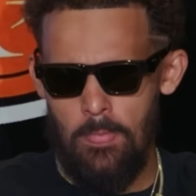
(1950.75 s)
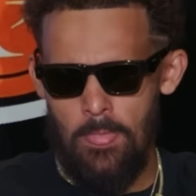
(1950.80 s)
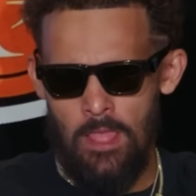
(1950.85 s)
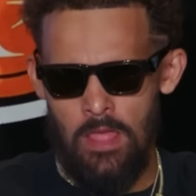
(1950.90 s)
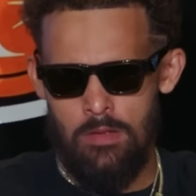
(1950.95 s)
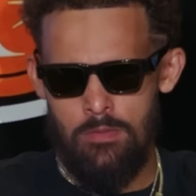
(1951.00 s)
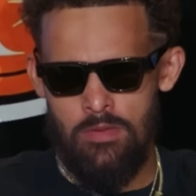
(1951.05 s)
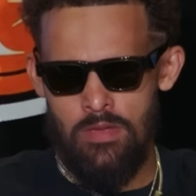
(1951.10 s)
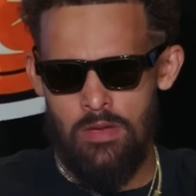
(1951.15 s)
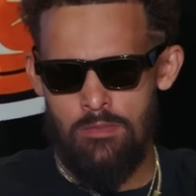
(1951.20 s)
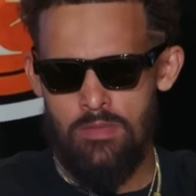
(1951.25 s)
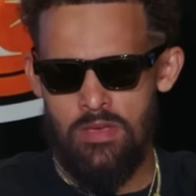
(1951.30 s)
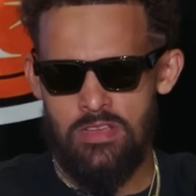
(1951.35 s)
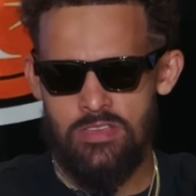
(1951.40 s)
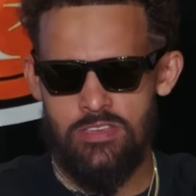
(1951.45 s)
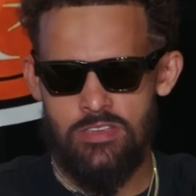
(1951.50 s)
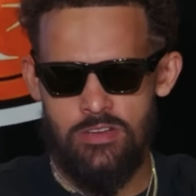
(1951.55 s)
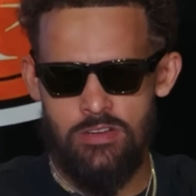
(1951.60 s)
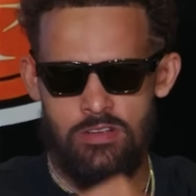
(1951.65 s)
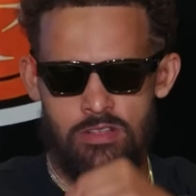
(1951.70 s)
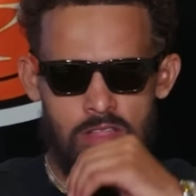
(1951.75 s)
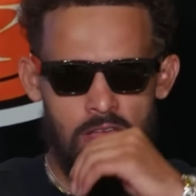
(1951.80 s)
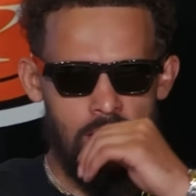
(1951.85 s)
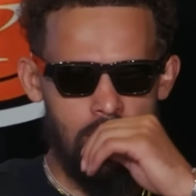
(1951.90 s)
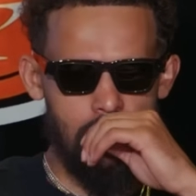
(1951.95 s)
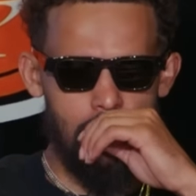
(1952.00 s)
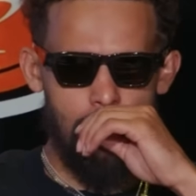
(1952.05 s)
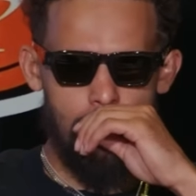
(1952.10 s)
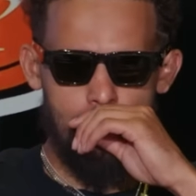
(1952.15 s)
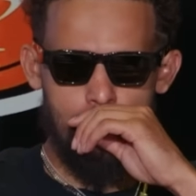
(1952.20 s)
I mean, I make sure, like,
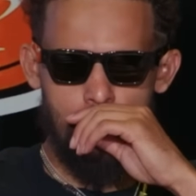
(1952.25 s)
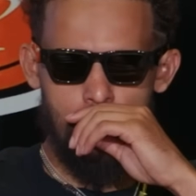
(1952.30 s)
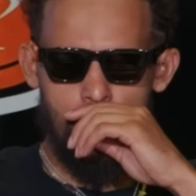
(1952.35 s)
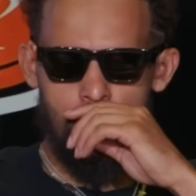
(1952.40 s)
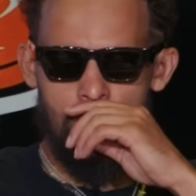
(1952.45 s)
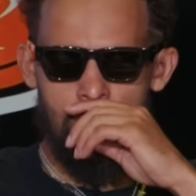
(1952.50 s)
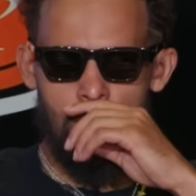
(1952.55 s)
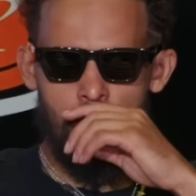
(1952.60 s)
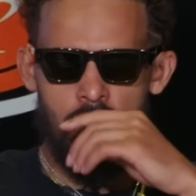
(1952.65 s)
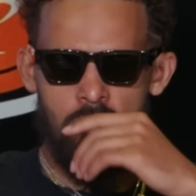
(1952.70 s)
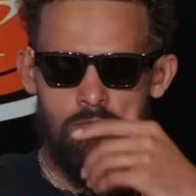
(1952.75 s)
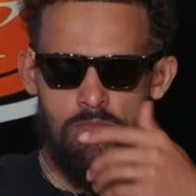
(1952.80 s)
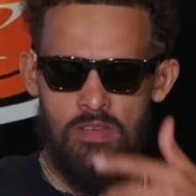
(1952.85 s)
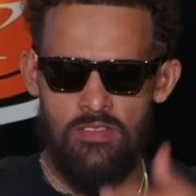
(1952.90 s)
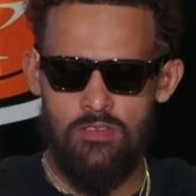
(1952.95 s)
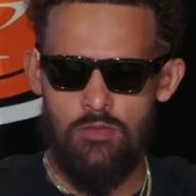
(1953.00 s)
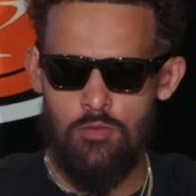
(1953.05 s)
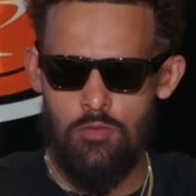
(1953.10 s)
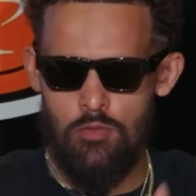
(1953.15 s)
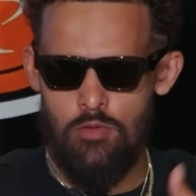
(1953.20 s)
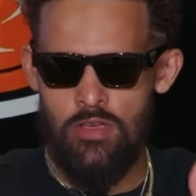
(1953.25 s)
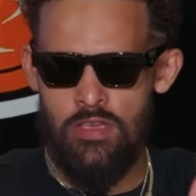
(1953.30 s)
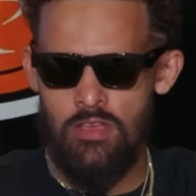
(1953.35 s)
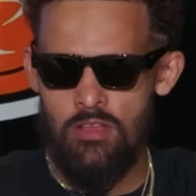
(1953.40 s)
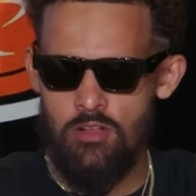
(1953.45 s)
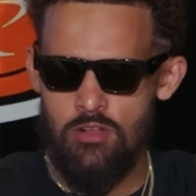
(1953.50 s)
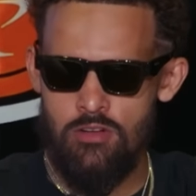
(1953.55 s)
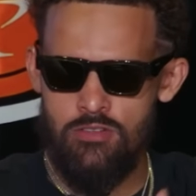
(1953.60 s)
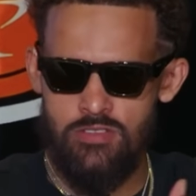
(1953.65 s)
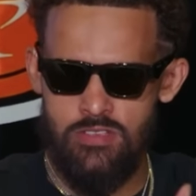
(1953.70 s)
I mean, especially when we're getting
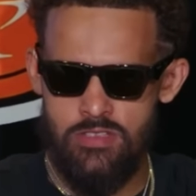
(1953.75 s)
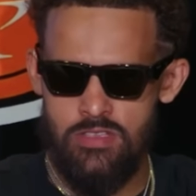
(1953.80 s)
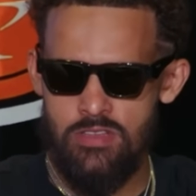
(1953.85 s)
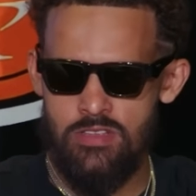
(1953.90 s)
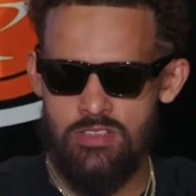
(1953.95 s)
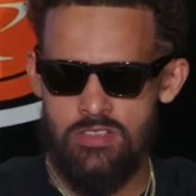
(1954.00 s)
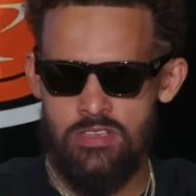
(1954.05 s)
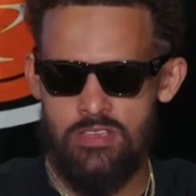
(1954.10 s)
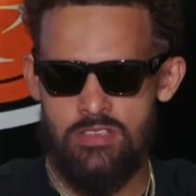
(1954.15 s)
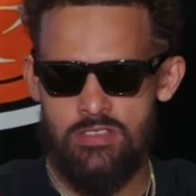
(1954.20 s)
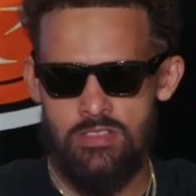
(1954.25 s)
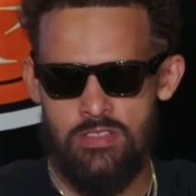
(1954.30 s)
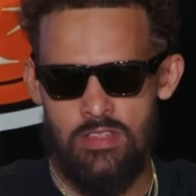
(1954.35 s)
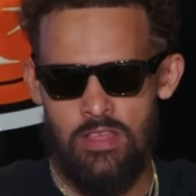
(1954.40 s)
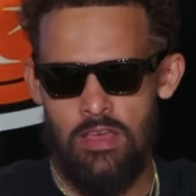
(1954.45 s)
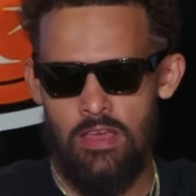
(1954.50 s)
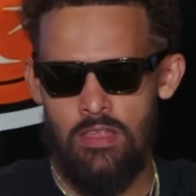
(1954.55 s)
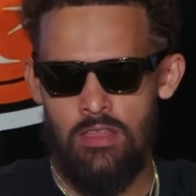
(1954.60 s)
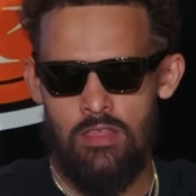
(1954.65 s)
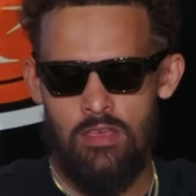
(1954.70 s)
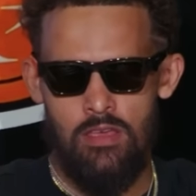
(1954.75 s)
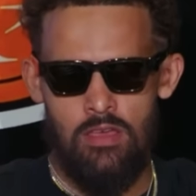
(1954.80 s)
closer to the season, that,